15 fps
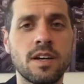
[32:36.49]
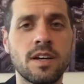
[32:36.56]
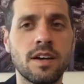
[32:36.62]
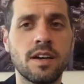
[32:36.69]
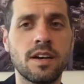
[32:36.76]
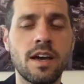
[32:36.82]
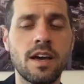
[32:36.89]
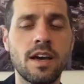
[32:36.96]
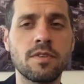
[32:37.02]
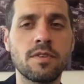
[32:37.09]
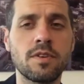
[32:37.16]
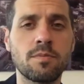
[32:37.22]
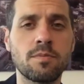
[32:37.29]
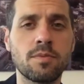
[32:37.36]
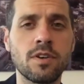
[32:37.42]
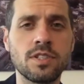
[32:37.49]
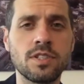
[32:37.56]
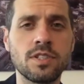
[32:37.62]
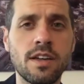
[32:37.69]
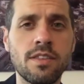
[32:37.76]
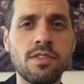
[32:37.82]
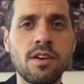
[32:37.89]
uh, have an
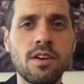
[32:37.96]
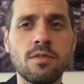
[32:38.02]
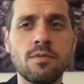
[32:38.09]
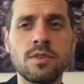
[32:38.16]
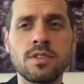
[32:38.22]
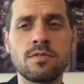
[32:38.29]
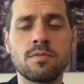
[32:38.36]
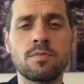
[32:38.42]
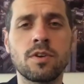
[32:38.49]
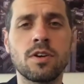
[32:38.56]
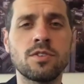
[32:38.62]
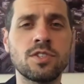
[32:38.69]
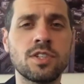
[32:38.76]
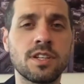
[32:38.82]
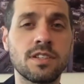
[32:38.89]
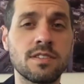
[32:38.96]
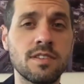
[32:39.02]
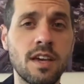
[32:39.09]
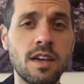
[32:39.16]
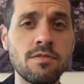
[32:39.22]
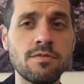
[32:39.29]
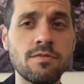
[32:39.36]
approach that I thought was approaching
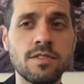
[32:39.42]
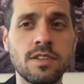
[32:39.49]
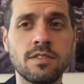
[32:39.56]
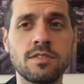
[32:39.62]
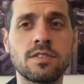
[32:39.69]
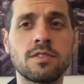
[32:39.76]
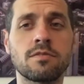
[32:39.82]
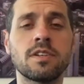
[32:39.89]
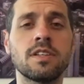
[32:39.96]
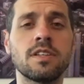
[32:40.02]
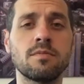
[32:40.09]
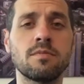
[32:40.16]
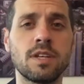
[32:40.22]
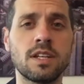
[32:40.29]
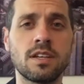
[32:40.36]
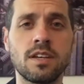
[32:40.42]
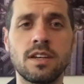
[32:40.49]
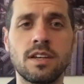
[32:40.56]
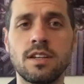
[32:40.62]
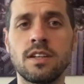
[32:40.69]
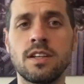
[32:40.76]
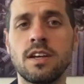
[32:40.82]
safe, you know, to really
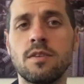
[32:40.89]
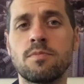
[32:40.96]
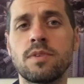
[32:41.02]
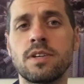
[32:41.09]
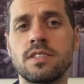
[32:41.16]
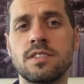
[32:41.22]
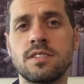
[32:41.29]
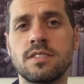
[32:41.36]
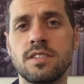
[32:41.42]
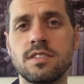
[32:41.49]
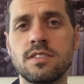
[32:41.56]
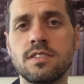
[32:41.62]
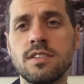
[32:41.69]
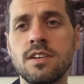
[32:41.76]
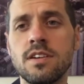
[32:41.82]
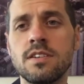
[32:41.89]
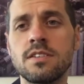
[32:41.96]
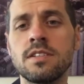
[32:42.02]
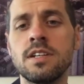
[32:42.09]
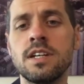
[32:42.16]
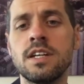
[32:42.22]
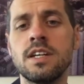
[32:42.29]
mitigate any outbreaks as they start